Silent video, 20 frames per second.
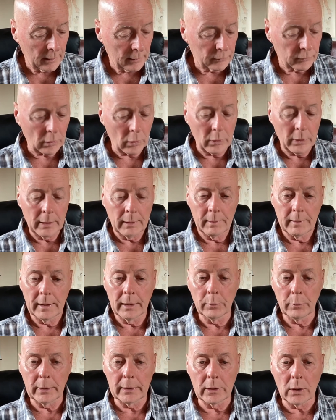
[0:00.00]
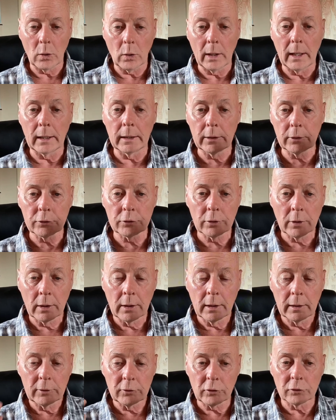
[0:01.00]
So here we go. I'm going to
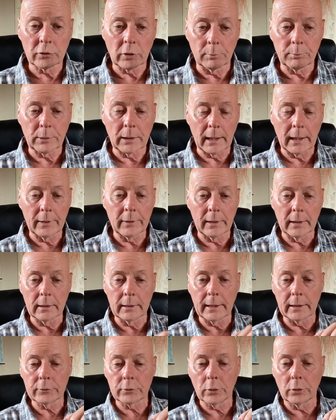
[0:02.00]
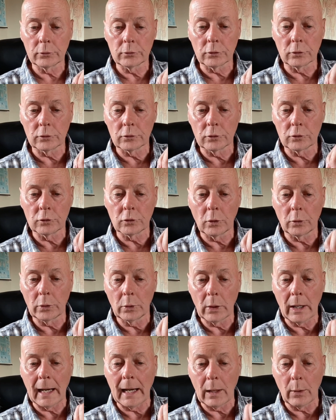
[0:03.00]
just apply the electrodes just to show
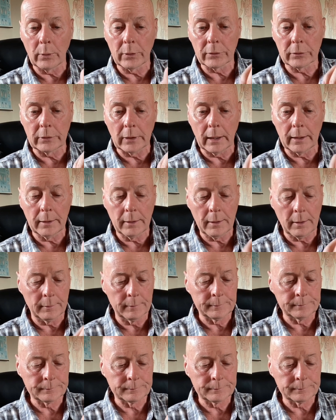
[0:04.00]
you how it's done.